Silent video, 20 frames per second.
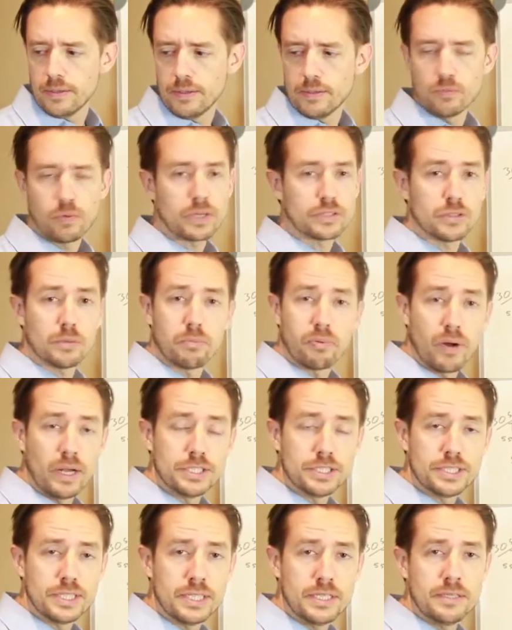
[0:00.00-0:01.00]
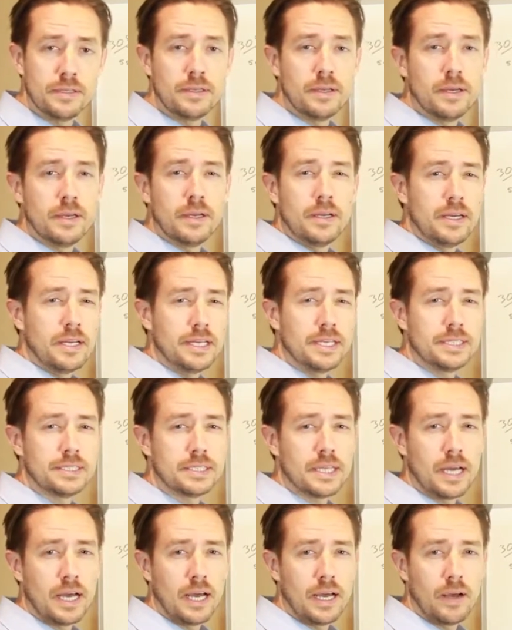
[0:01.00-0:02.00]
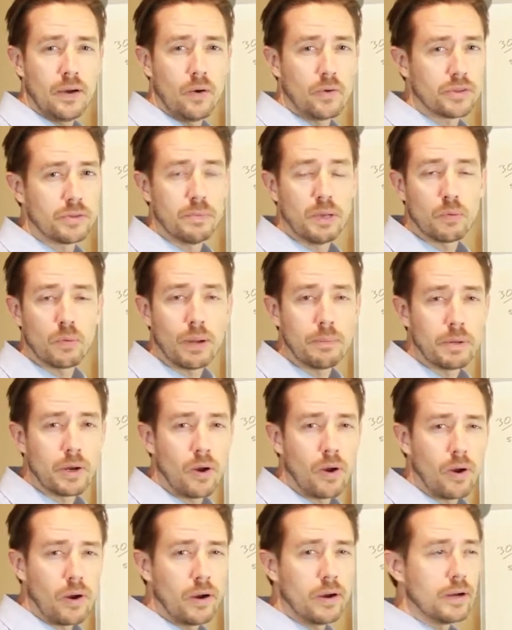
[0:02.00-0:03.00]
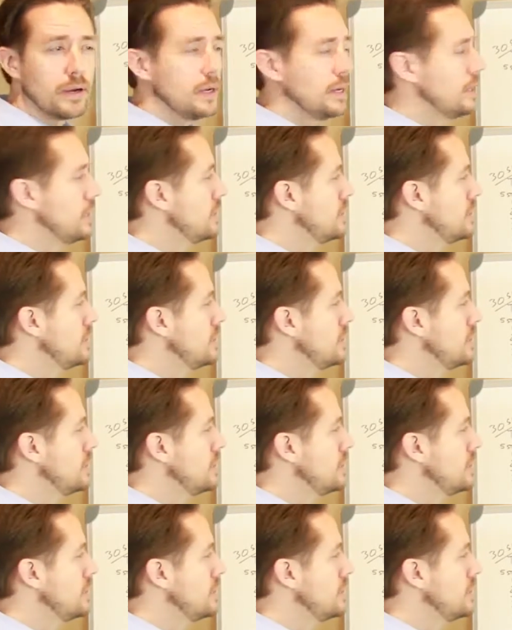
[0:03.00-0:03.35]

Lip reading: Russell Brunson, his ultimate webinar.